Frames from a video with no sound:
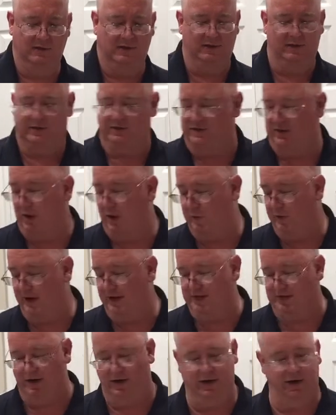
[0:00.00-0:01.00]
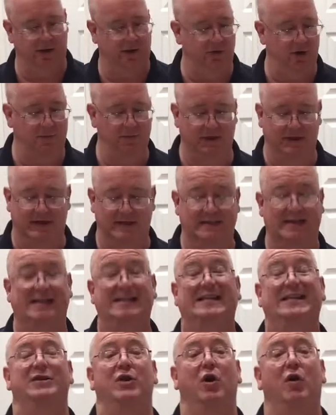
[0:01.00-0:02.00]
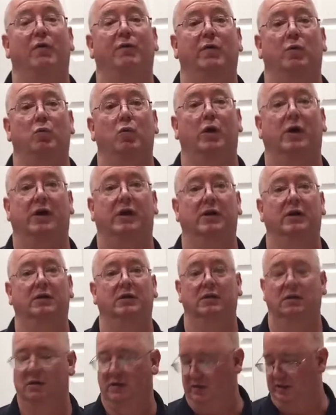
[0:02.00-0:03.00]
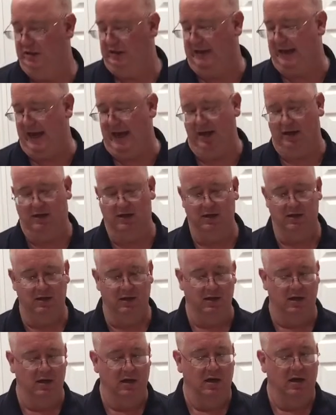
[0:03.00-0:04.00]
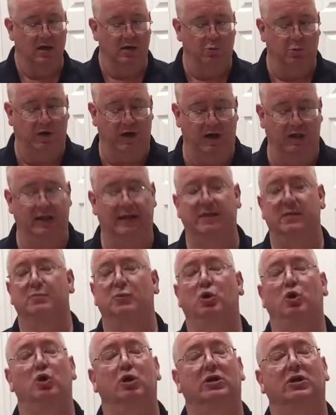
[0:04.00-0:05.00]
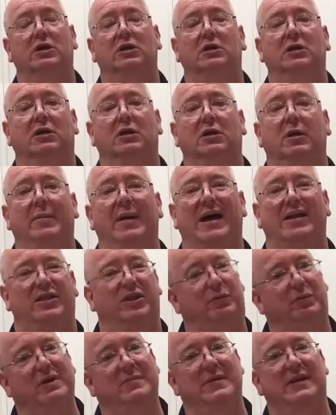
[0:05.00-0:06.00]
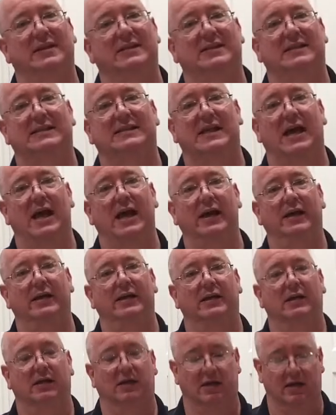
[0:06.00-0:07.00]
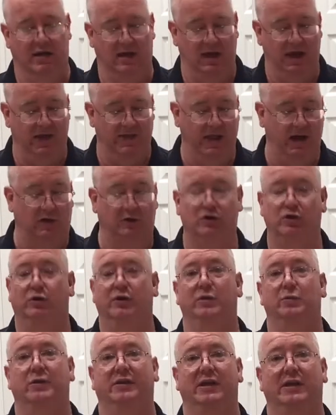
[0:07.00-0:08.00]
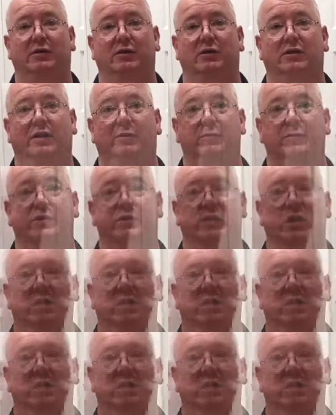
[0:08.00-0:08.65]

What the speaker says: See, they're still already starting to crumble because I didn't overwork the cake. We're gonna let them cook about 3 minutes aside, and then I'll show you what they look like when